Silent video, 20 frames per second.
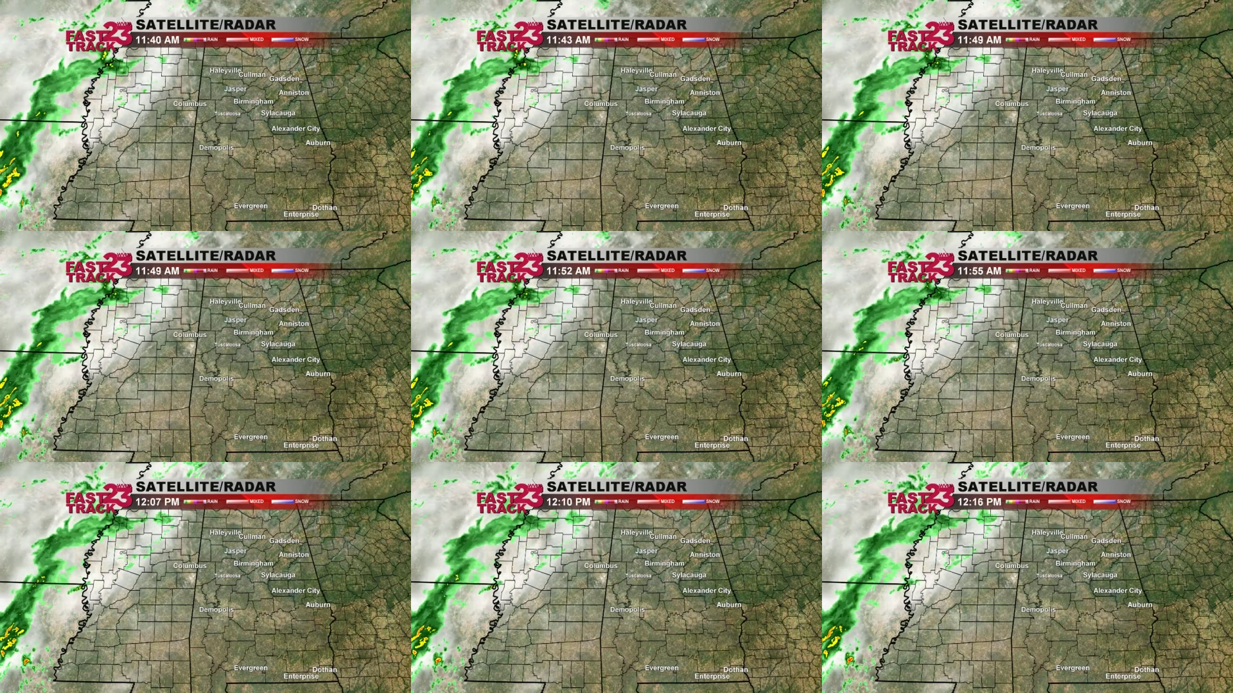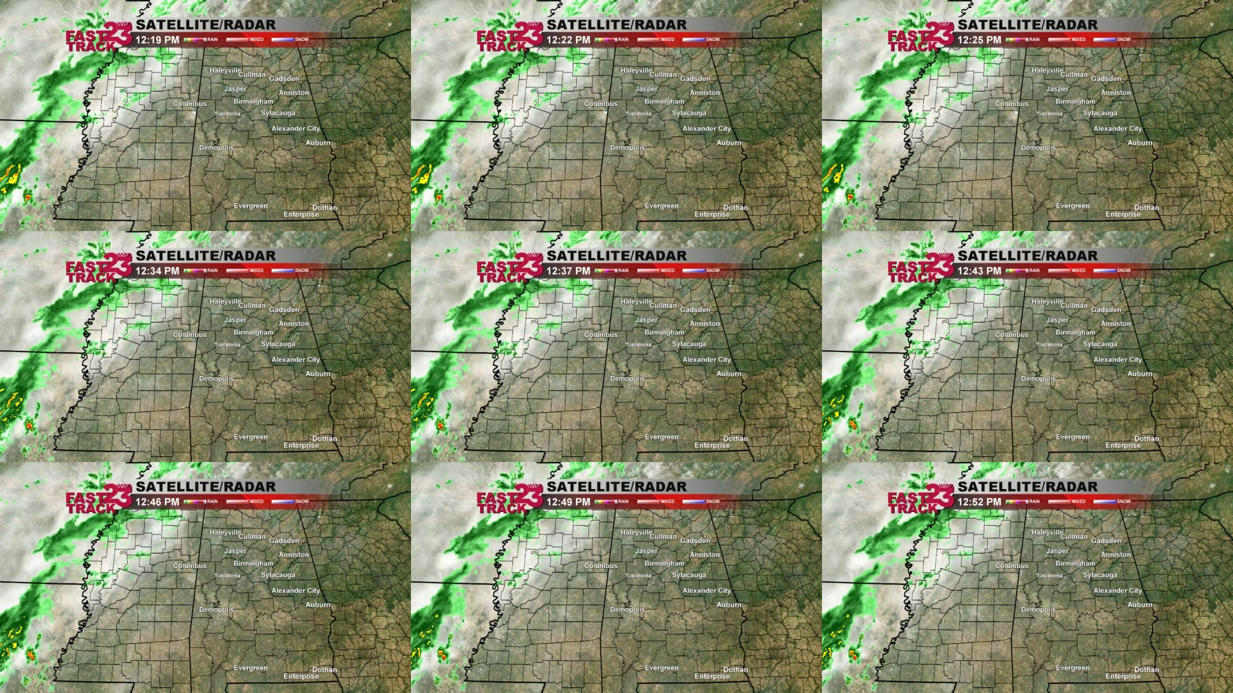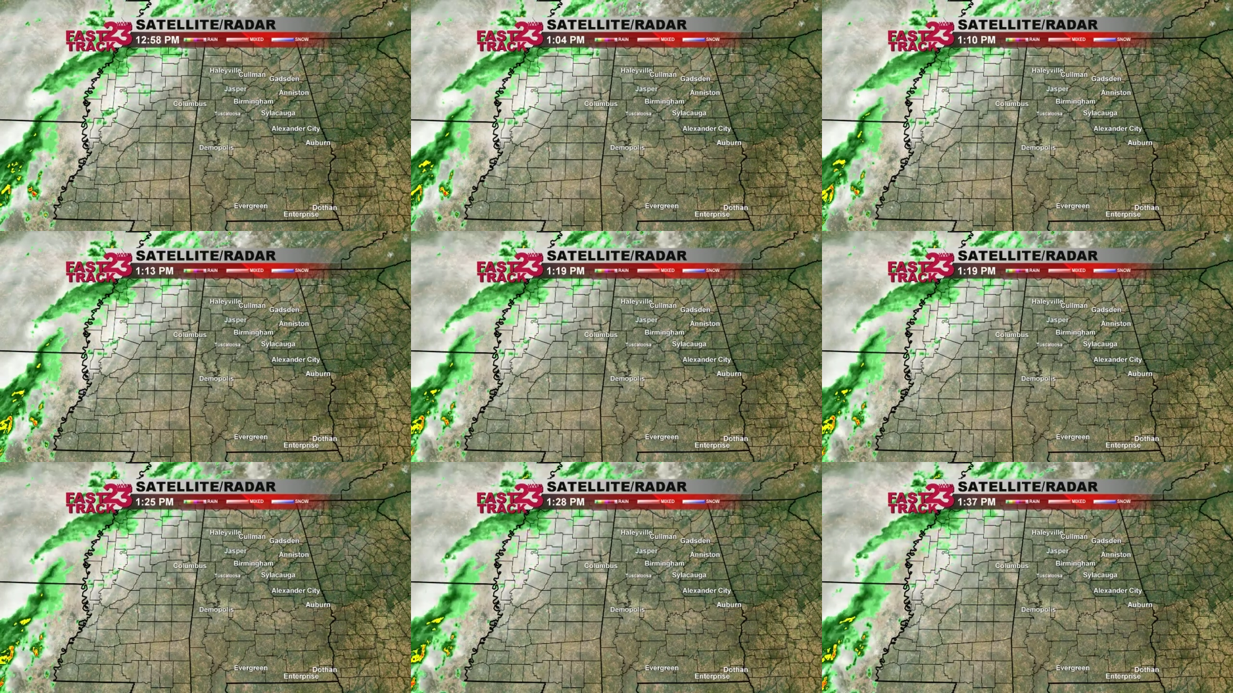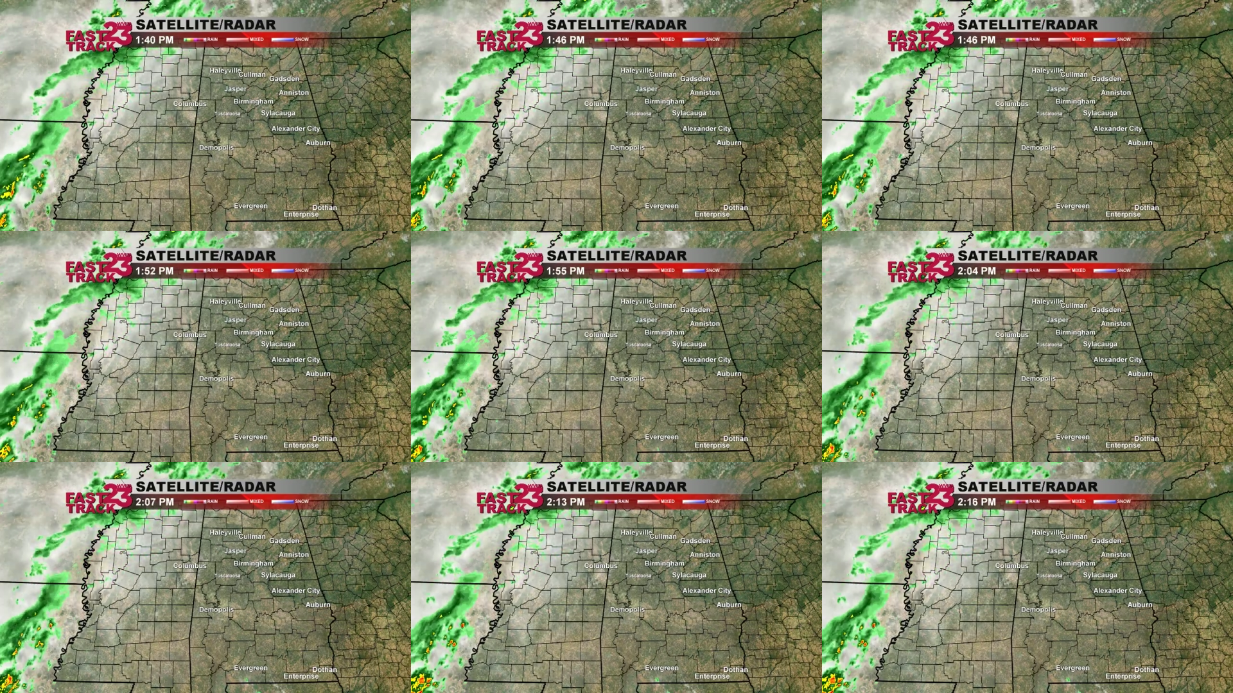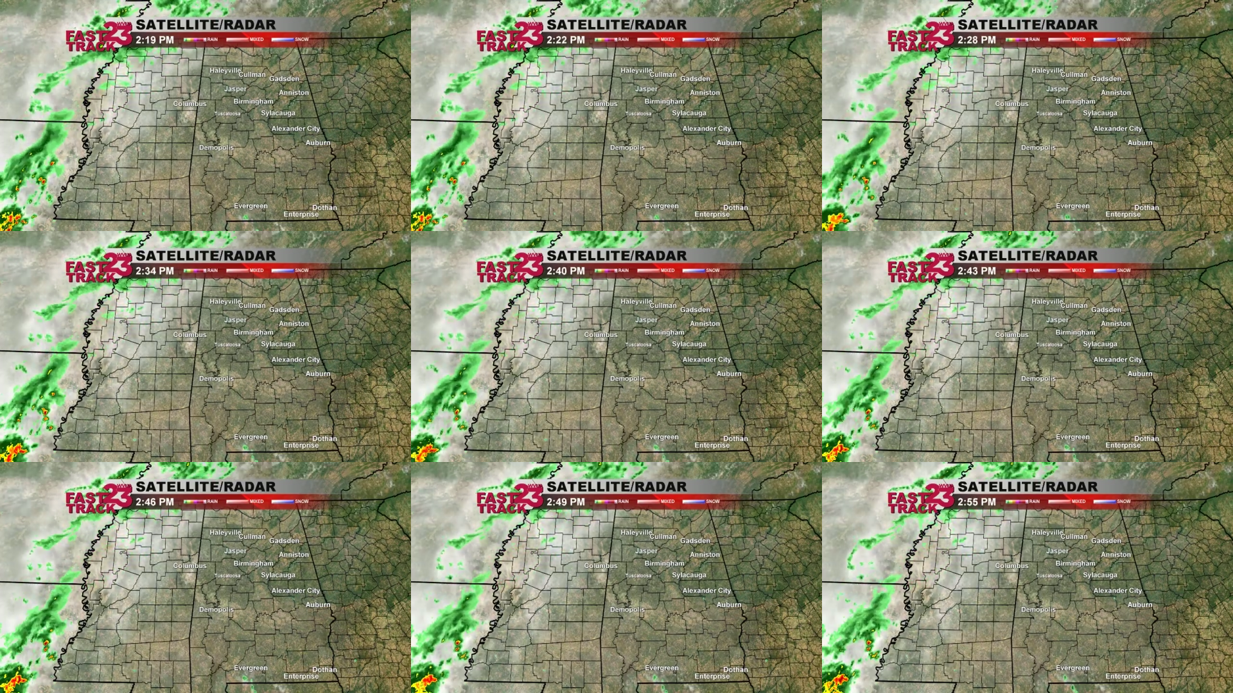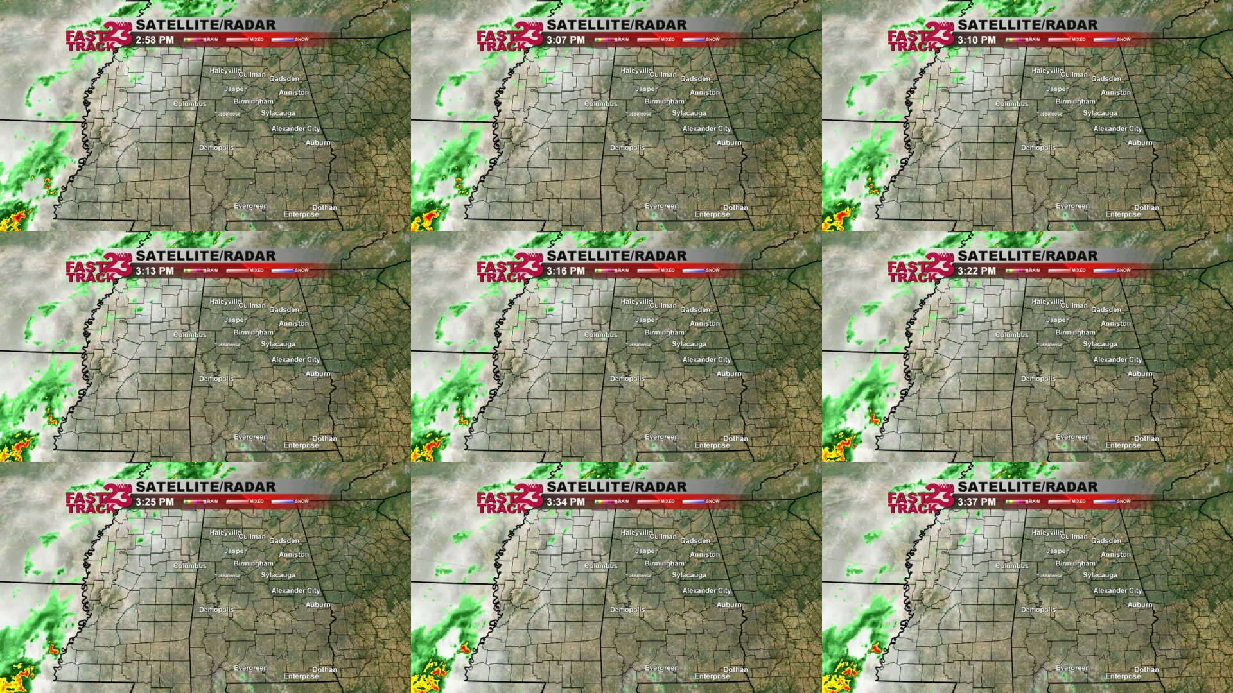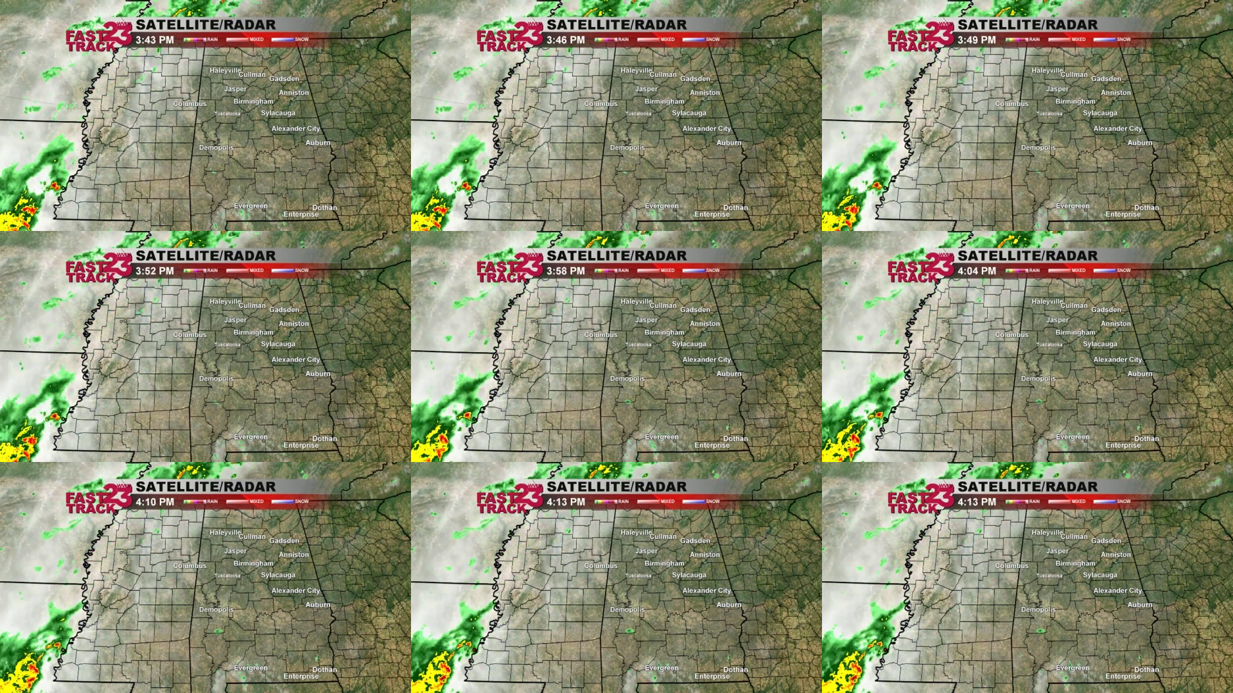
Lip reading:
[unreadable: no face in view]